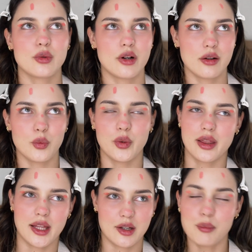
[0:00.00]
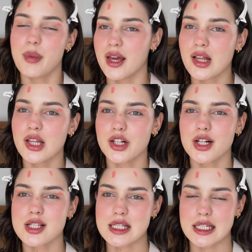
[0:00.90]
look with like a
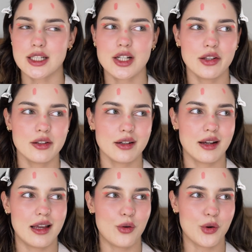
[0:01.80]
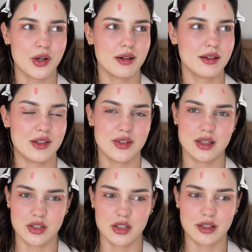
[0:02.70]
paler skin color or even
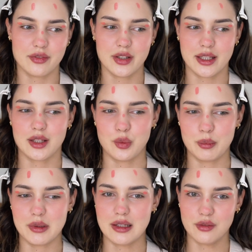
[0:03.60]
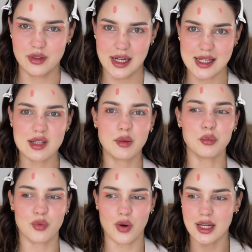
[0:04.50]
dark, I feel like it will be nice and
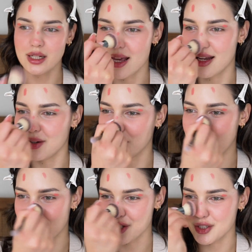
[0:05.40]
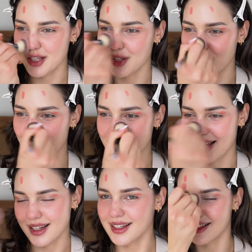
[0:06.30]
bright, and it will actually look
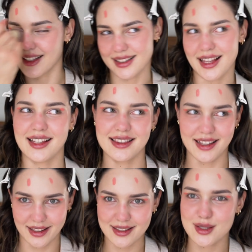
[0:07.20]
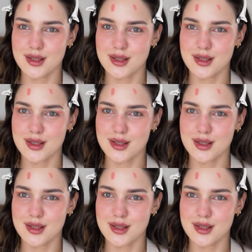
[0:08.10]
like that nice